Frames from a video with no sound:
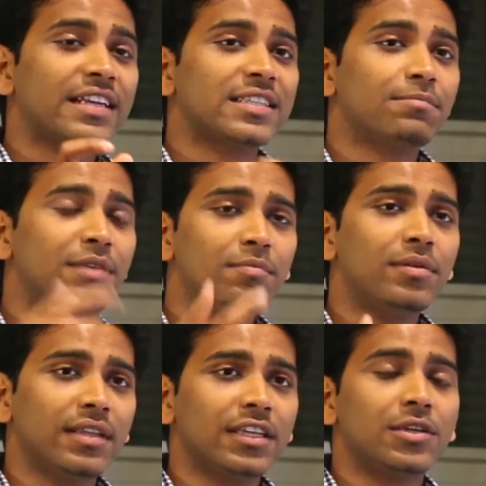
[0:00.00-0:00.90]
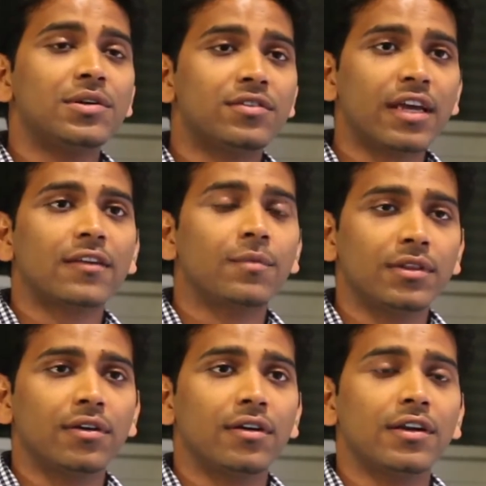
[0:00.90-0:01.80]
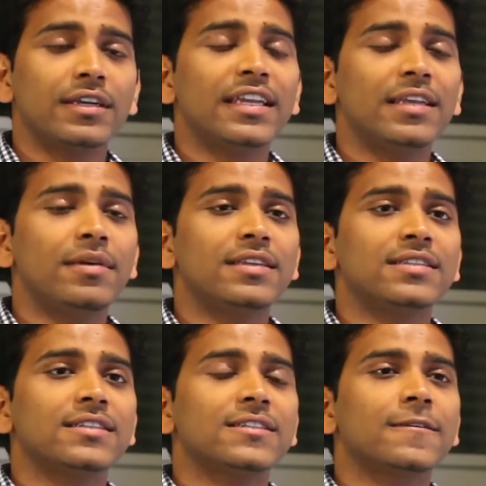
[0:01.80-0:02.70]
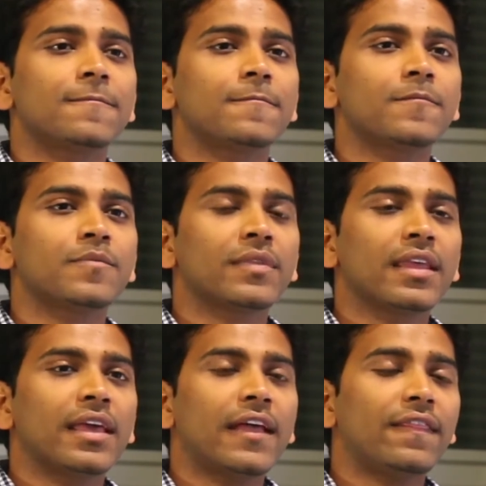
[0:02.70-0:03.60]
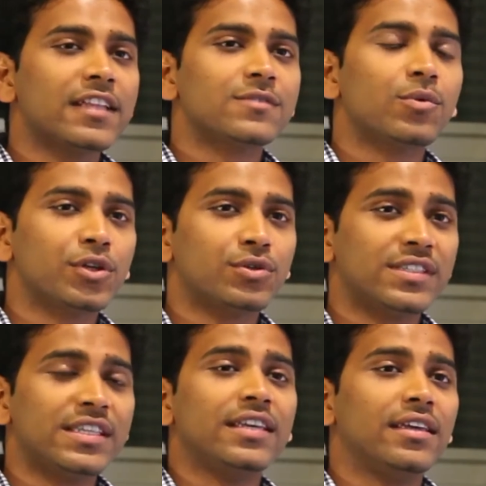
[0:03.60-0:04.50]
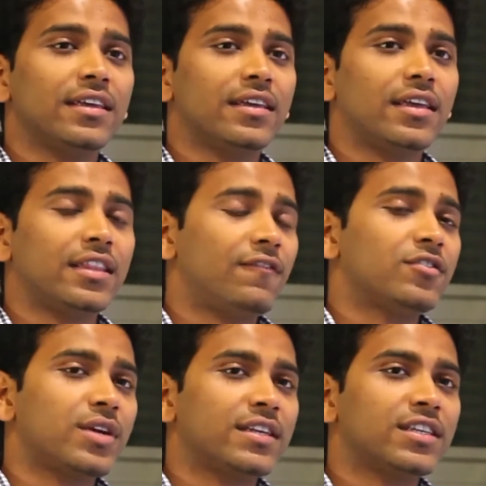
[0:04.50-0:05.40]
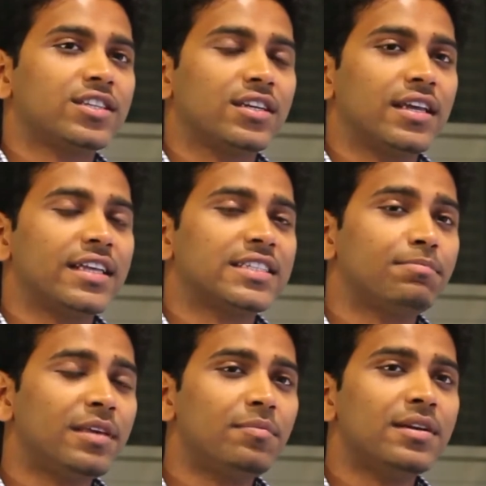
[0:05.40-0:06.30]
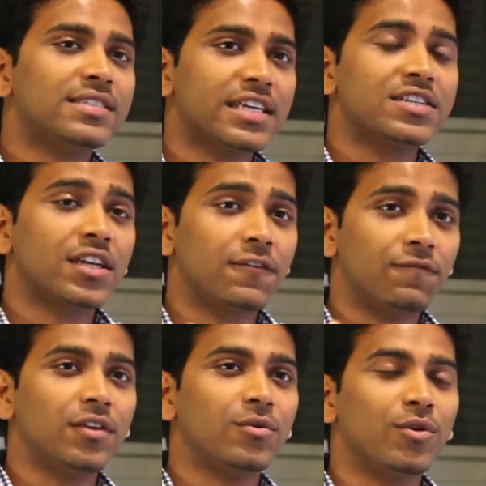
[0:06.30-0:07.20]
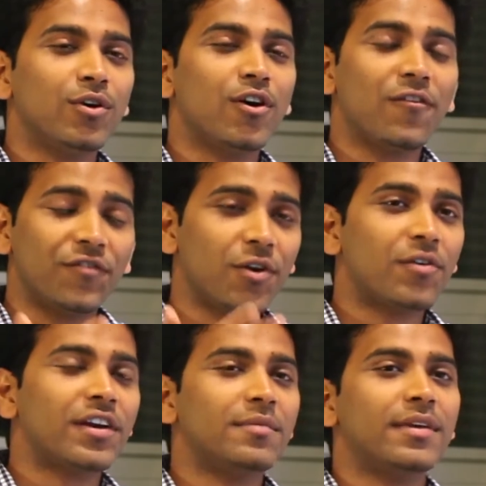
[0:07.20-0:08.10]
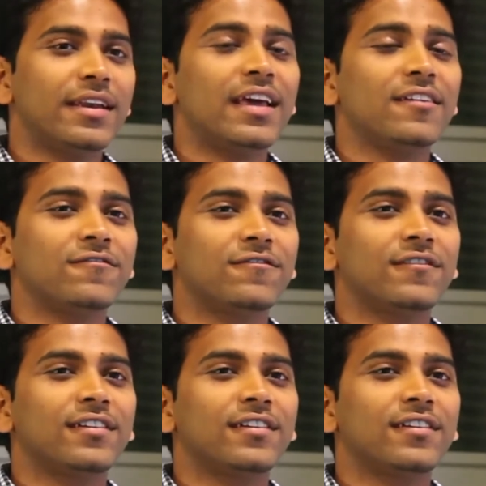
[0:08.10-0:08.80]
and that's the people that you interact with on a daily basis. And that's what you see in the visualization. It's a people-centric view of your email life.